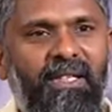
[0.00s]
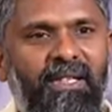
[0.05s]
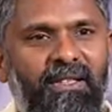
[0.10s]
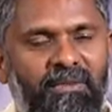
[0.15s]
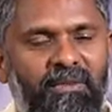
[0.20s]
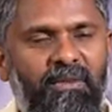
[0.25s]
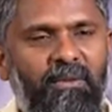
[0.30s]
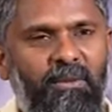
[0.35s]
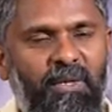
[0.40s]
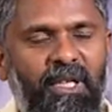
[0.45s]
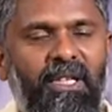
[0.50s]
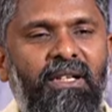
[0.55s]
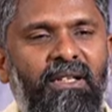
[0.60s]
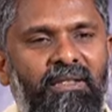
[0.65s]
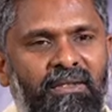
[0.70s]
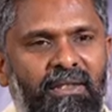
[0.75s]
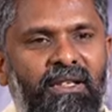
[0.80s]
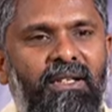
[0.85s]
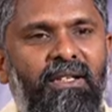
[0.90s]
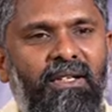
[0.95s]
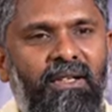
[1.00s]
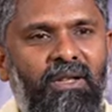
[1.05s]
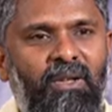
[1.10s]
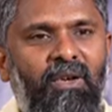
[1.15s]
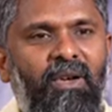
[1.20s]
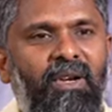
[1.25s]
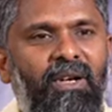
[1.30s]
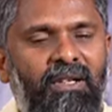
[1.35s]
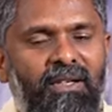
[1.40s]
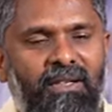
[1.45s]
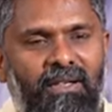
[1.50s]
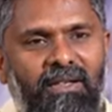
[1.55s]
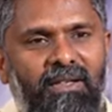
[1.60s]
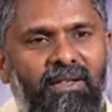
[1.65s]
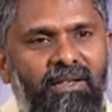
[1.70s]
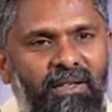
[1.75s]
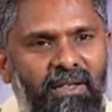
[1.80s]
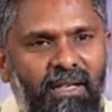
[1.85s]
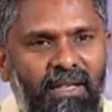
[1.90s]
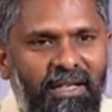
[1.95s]
yeah. But not
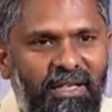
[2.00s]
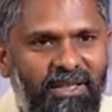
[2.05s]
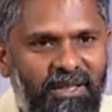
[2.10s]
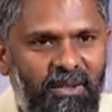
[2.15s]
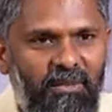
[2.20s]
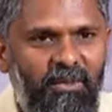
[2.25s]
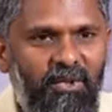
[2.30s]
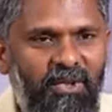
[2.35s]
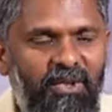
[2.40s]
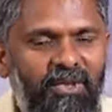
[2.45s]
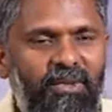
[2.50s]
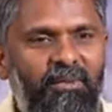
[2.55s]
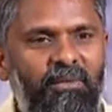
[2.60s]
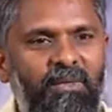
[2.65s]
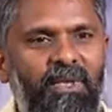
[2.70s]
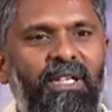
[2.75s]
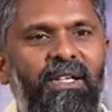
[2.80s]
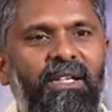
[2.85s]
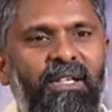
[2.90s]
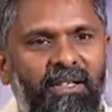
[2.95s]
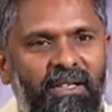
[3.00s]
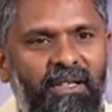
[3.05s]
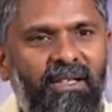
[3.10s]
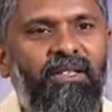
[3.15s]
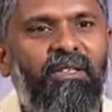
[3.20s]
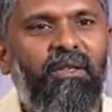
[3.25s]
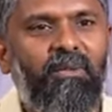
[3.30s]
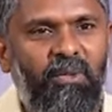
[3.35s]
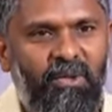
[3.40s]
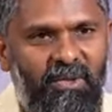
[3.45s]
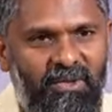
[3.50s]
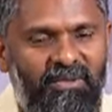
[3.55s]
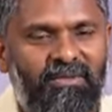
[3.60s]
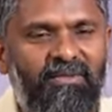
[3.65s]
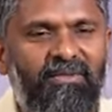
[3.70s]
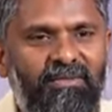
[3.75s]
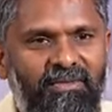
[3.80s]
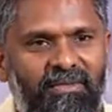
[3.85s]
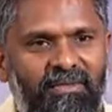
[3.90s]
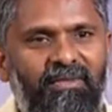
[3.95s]
hugging the bull but rearing the bull.
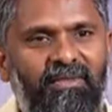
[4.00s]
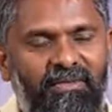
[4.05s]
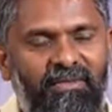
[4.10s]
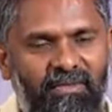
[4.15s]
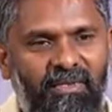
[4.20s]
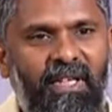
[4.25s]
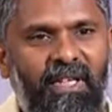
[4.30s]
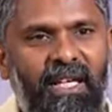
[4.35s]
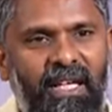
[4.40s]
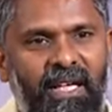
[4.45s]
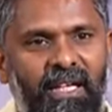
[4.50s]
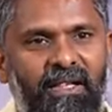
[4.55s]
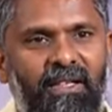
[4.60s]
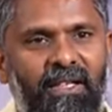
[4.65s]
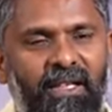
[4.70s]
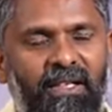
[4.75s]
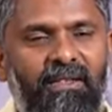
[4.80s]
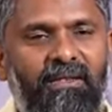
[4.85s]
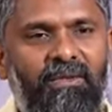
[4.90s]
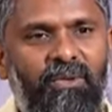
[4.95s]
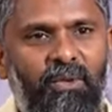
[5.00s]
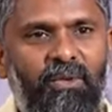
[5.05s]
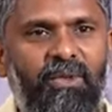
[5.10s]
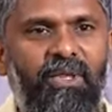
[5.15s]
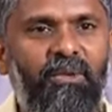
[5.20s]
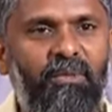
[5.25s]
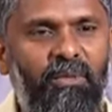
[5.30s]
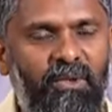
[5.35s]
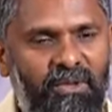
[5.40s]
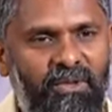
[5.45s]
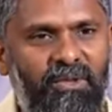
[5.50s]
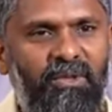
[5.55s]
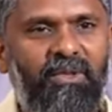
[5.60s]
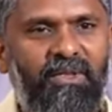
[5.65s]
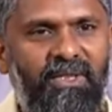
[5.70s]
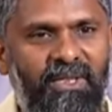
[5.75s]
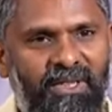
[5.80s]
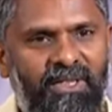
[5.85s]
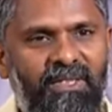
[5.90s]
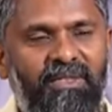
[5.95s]
We had like 2-3 bulls over there.